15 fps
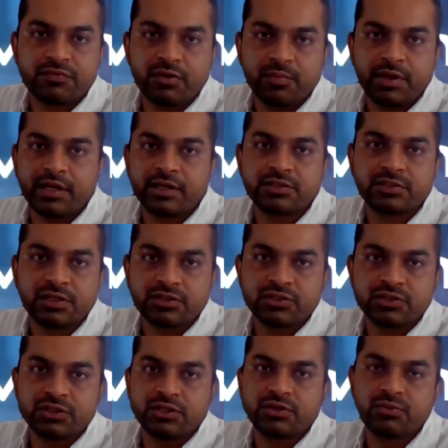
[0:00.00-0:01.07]
from an Excel
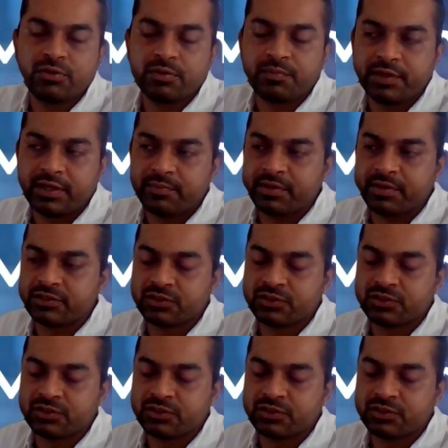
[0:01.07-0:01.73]
sheet to a PMS.